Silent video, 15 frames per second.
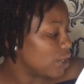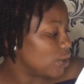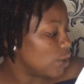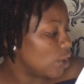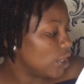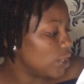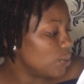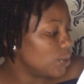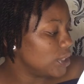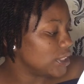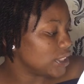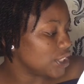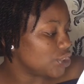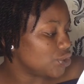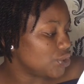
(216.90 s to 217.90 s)
Hollywood is
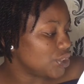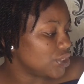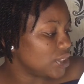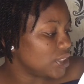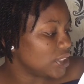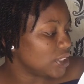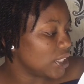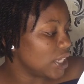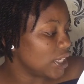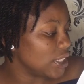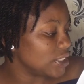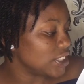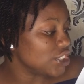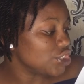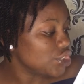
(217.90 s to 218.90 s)

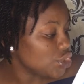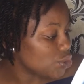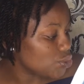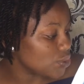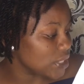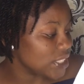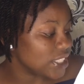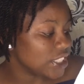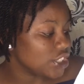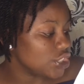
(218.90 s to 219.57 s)
a district